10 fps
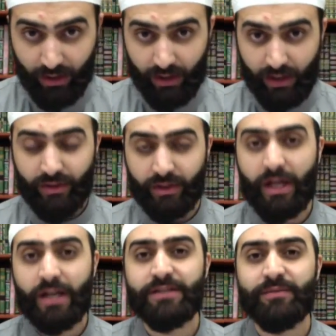And the
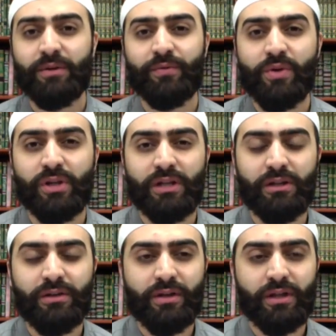last one for
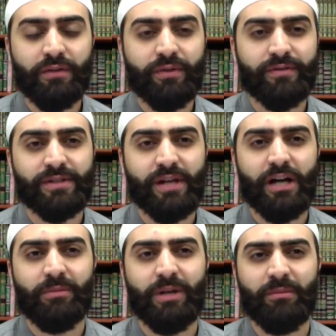the love of
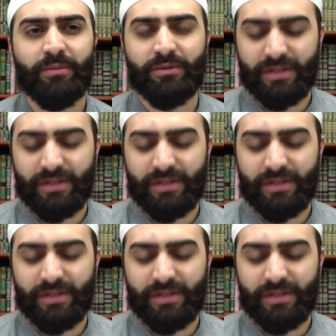Sahib al-Amr wa